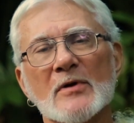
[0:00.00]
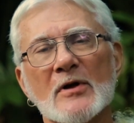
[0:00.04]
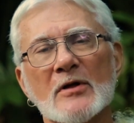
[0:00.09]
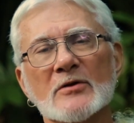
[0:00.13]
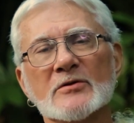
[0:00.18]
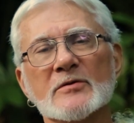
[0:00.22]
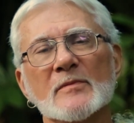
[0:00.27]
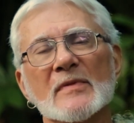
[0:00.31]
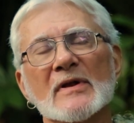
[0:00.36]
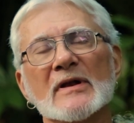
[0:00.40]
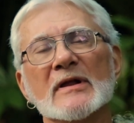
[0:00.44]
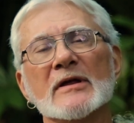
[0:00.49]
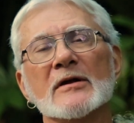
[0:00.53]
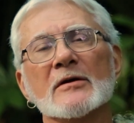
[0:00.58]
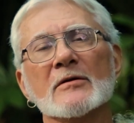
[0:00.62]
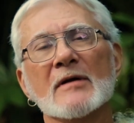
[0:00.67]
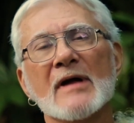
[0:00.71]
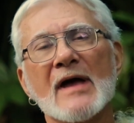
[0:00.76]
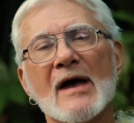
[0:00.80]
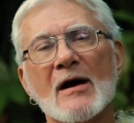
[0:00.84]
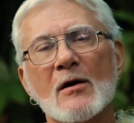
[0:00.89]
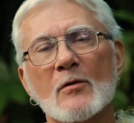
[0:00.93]
ultimately
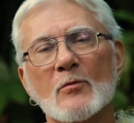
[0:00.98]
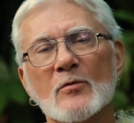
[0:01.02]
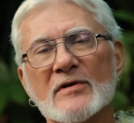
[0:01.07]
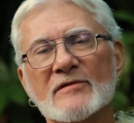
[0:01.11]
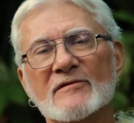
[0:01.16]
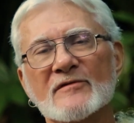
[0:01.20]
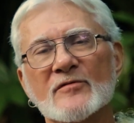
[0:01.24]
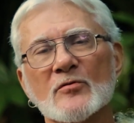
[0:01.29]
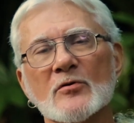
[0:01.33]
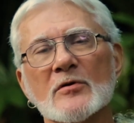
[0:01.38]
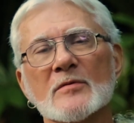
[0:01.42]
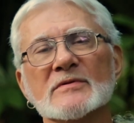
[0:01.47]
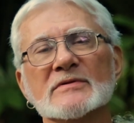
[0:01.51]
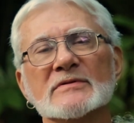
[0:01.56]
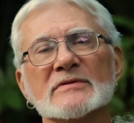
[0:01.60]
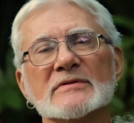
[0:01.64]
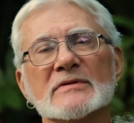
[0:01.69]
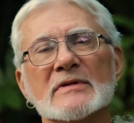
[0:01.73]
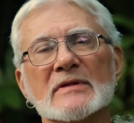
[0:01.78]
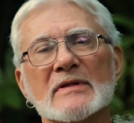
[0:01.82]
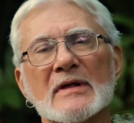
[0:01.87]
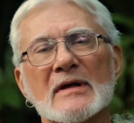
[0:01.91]
are how one
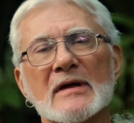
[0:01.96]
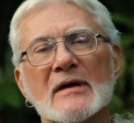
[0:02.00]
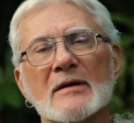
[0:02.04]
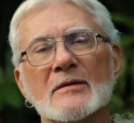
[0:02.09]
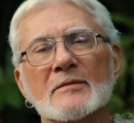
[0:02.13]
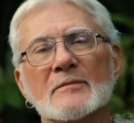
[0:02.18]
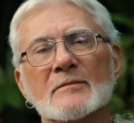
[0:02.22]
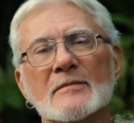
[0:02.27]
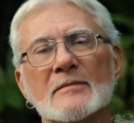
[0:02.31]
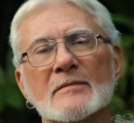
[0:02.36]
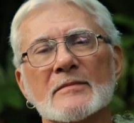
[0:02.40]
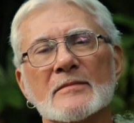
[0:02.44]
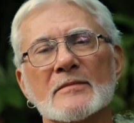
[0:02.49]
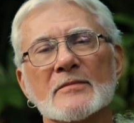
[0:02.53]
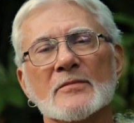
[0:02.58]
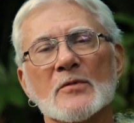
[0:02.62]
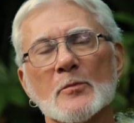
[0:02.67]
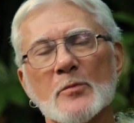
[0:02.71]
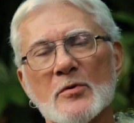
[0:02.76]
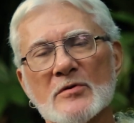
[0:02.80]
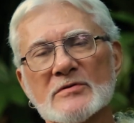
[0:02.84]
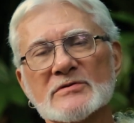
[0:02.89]
forms
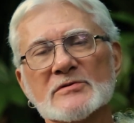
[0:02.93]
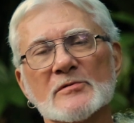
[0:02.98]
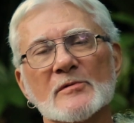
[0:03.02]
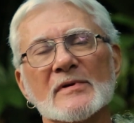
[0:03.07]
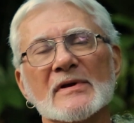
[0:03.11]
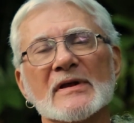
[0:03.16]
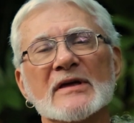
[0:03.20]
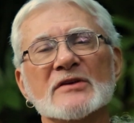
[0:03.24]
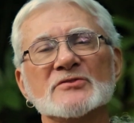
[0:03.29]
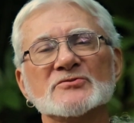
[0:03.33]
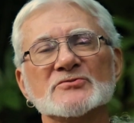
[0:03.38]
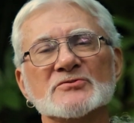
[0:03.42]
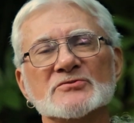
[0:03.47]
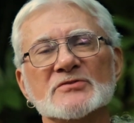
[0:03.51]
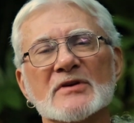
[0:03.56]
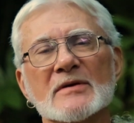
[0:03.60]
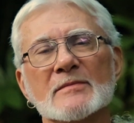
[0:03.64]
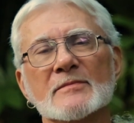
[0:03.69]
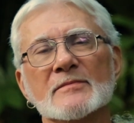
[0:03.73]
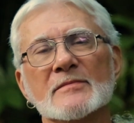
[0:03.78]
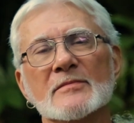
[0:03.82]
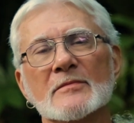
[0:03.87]
their personal
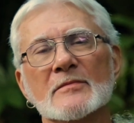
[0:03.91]
relationship